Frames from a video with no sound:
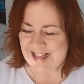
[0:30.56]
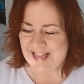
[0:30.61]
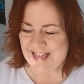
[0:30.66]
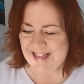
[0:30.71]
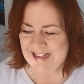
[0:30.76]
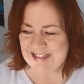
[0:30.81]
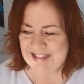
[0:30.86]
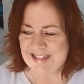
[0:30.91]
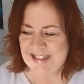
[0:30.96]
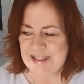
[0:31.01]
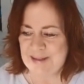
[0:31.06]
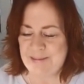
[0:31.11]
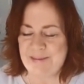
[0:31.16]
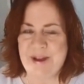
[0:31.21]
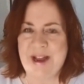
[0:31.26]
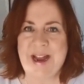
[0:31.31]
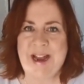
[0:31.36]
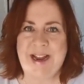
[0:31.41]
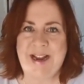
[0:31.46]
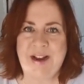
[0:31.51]
This has
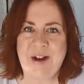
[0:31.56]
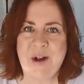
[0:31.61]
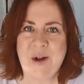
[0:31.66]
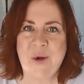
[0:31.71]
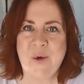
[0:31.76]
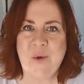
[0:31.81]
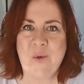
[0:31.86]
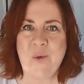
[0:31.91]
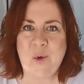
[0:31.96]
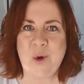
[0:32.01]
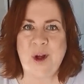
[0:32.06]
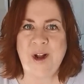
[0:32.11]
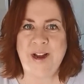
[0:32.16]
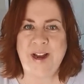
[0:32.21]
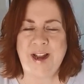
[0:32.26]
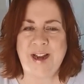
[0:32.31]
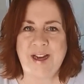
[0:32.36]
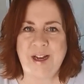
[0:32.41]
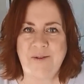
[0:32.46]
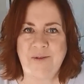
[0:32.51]
been one
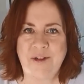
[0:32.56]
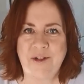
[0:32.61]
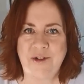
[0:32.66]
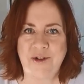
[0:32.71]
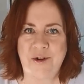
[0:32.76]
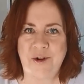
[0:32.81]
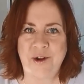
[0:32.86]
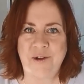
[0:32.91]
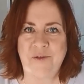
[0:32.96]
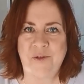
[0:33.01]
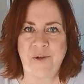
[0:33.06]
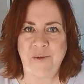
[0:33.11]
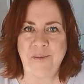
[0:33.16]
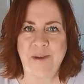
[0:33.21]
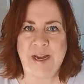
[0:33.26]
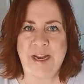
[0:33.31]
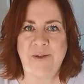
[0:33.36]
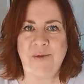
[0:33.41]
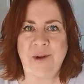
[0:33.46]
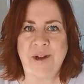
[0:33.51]
heck of a journey for
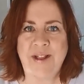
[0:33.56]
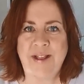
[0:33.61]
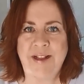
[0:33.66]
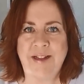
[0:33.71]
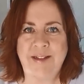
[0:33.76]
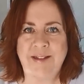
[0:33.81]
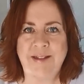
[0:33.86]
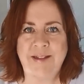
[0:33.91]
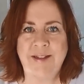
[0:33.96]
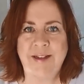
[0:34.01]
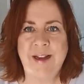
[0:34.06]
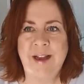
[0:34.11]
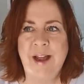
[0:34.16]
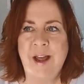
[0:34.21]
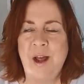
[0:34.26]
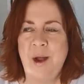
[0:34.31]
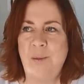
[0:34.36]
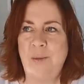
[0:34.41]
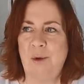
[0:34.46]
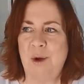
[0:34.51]
me with this
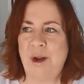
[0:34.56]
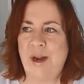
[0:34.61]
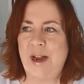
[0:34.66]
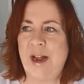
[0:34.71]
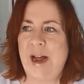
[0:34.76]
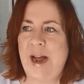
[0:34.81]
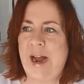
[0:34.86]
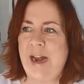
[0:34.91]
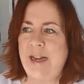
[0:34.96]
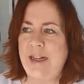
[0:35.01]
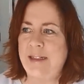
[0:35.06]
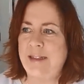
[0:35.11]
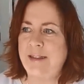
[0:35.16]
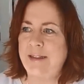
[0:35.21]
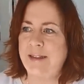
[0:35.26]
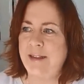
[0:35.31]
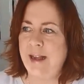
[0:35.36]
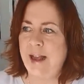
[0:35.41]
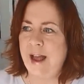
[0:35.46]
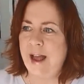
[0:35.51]

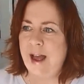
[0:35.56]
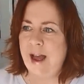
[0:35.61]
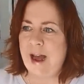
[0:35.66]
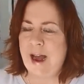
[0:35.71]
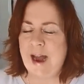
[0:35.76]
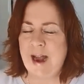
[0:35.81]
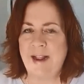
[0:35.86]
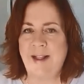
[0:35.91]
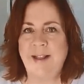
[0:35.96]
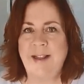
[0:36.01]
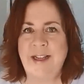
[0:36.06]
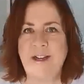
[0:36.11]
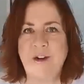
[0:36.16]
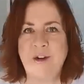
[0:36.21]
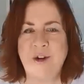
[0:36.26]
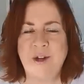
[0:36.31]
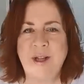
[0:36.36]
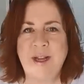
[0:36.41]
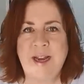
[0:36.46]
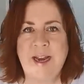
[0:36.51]
bronchitis. I
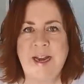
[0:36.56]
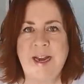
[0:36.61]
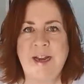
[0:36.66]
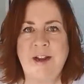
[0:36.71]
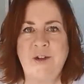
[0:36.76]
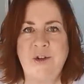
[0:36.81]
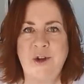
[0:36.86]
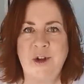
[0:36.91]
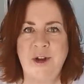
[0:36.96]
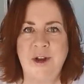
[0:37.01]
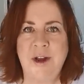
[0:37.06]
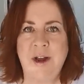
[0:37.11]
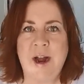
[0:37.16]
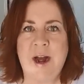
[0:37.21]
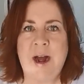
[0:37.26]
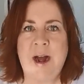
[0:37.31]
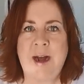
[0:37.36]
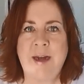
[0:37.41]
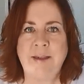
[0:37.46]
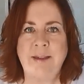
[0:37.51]
literally could
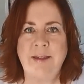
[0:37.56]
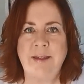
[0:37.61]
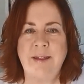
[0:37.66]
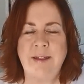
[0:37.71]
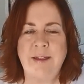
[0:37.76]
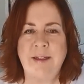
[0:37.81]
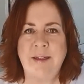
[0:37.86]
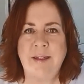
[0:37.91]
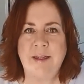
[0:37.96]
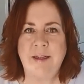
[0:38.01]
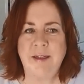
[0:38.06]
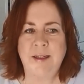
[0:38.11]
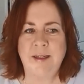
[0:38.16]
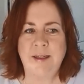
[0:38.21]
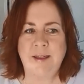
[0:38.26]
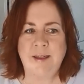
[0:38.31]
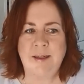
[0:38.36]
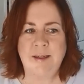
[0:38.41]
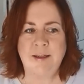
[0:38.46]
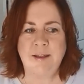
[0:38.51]
not
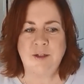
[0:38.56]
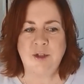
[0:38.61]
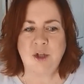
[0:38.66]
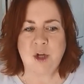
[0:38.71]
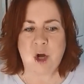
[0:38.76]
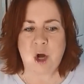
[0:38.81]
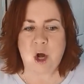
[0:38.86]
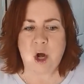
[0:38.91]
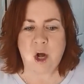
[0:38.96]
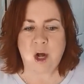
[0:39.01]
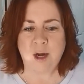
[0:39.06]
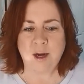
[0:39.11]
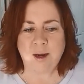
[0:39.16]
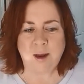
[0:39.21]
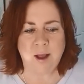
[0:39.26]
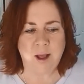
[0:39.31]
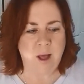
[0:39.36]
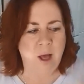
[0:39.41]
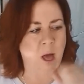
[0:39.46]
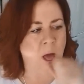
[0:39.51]
talk
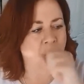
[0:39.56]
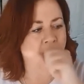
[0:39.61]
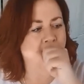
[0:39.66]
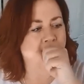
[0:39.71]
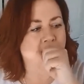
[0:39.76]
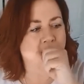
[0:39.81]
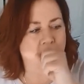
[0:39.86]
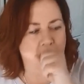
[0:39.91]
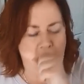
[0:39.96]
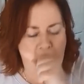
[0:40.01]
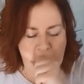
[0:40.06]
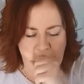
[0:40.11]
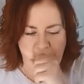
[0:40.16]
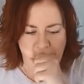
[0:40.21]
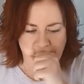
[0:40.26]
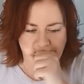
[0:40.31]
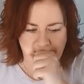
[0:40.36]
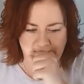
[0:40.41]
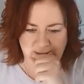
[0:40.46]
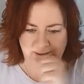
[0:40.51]

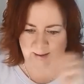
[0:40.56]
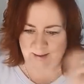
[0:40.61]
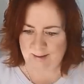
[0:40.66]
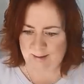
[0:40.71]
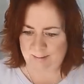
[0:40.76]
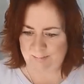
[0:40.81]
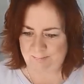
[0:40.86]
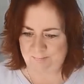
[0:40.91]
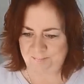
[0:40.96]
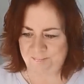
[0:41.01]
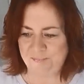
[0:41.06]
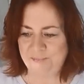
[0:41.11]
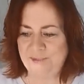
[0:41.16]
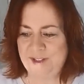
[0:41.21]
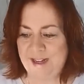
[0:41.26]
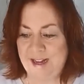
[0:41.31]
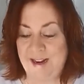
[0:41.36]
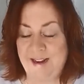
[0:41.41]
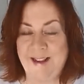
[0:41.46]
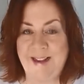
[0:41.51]
kind
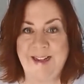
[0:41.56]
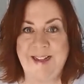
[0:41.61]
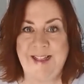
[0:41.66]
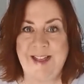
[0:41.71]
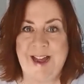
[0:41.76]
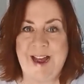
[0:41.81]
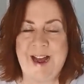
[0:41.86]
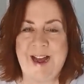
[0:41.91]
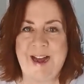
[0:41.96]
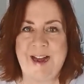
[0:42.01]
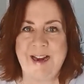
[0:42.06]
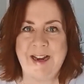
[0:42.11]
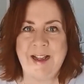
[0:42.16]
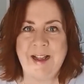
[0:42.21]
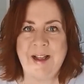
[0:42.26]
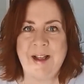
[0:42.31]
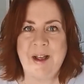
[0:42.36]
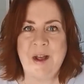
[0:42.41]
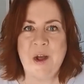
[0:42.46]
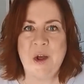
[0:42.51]
of like that
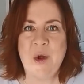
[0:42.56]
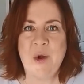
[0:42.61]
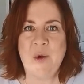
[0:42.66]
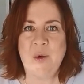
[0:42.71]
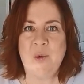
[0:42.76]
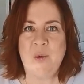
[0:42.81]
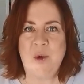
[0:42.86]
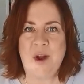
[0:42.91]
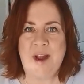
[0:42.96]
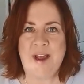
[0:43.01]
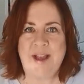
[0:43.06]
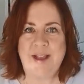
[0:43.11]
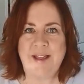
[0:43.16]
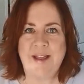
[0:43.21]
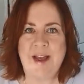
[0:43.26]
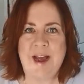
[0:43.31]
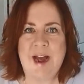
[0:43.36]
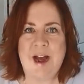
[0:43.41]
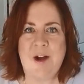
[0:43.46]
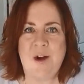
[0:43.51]

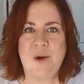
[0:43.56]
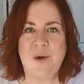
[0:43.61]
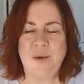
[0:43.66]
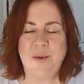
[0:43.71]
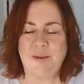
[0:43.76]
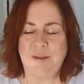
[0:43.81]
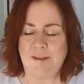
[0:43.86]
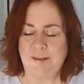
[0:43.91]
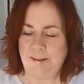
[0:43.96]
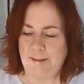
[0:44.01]
without